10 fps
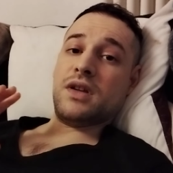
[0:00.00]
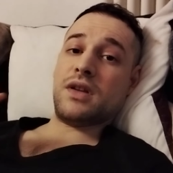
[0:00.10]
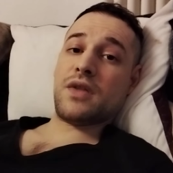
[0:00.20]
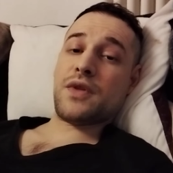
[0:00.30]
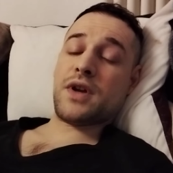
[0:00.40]

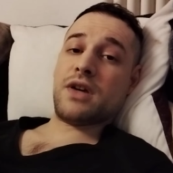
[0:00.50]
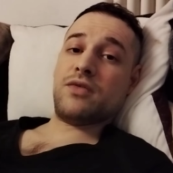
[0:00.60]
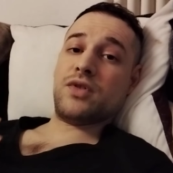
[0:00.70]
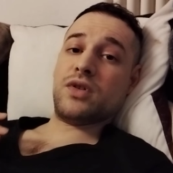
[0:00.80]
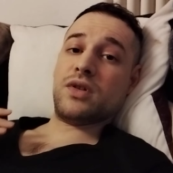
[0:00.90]
nothing
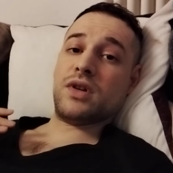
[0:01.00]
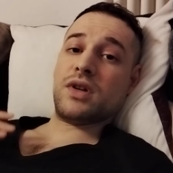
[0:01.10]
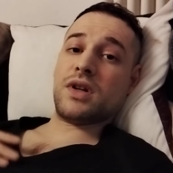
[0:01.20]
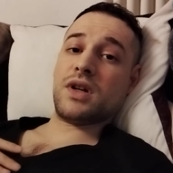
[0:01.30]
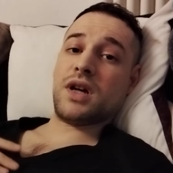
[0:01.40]
ever
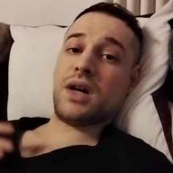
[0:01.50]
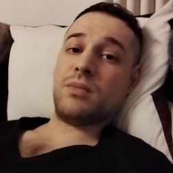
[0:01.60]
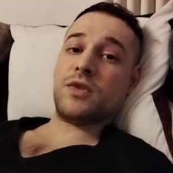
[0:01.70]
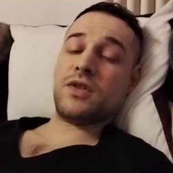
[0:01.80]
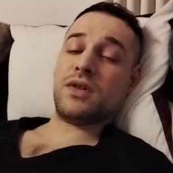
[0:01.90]

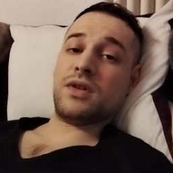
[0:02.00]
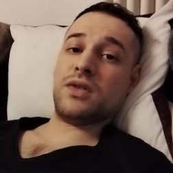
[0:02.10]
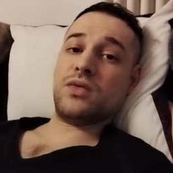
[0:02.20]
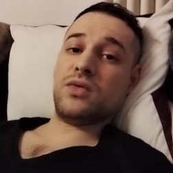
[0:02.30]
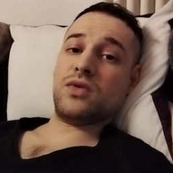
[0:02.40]
comes
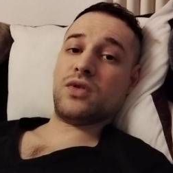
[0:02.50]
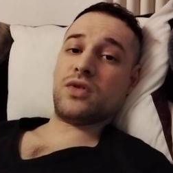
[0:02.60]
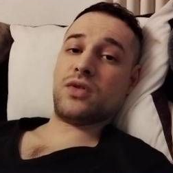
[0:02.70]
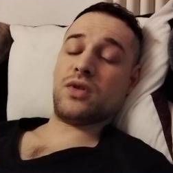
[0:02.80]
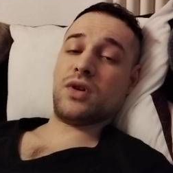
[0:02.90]
to
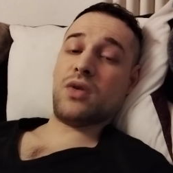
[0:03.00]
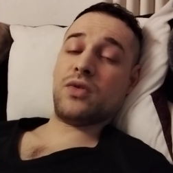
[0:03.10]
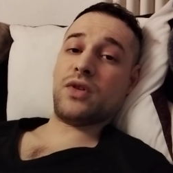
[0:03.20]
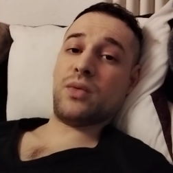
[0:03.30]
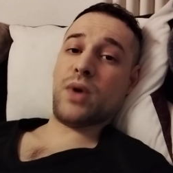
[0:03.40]
source or
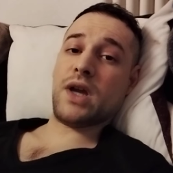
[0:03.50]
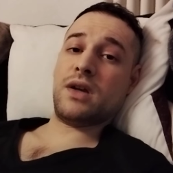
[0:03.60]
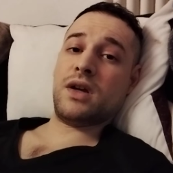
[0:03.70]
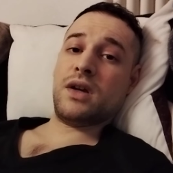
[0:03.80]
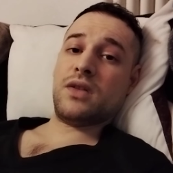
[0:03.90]
goes away,
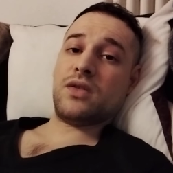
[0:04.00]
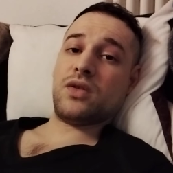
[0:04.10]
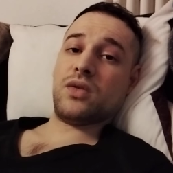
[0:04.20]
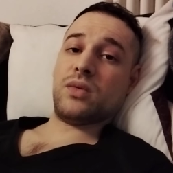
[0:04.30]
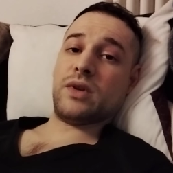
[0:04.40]
it's
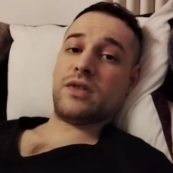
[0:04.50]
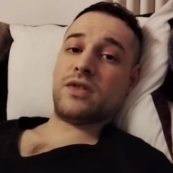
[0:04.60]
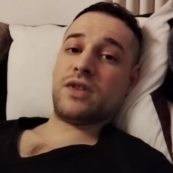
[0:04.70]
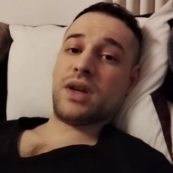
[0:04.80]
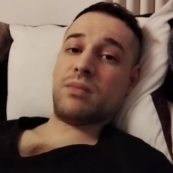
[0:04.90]
always the
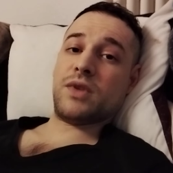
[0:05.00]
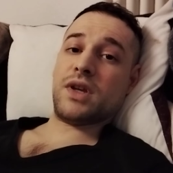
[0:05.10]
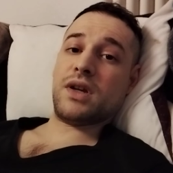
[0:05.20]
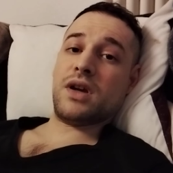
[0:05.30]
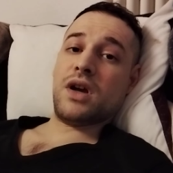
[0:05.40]
same
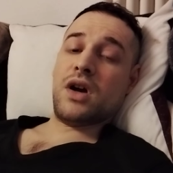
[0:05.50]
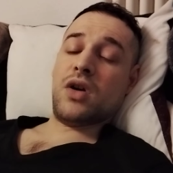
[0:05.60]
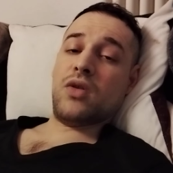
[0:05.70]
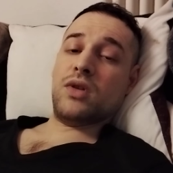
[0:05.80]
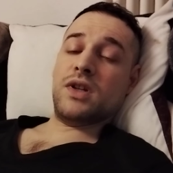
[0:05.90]
thing.
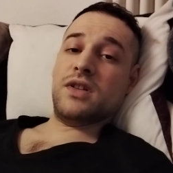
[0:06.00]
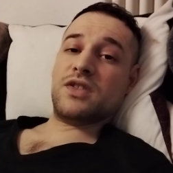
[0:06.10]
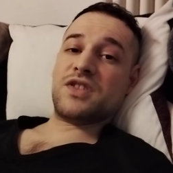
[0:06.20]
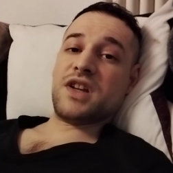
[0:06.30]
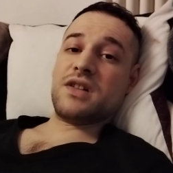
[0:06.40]
Only the
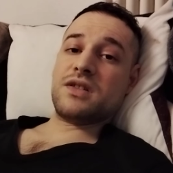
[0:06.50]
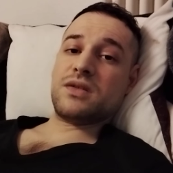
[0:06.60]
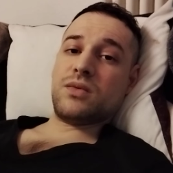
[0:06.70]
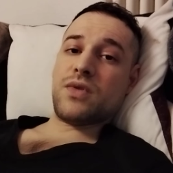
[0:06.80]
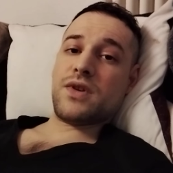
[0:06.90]
cells
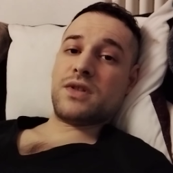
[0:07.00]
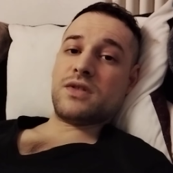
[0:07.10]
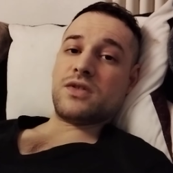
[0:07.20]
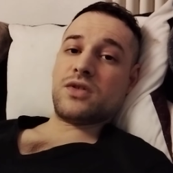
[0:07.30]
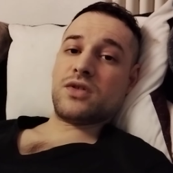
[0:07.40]
within
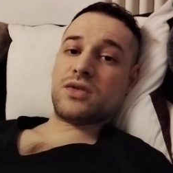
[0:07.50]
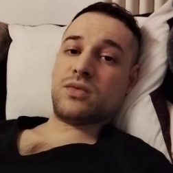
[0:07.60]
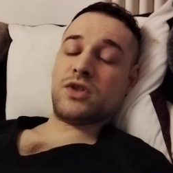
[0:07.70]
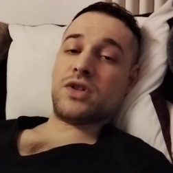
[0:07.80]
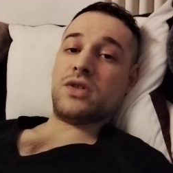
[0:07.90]
source,
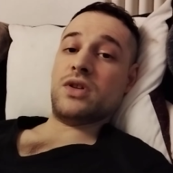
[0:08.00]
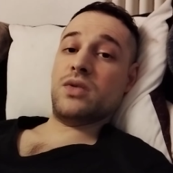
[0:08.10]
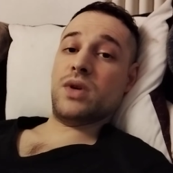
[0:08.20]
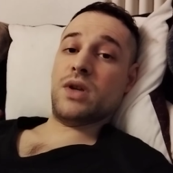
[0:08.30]
which are you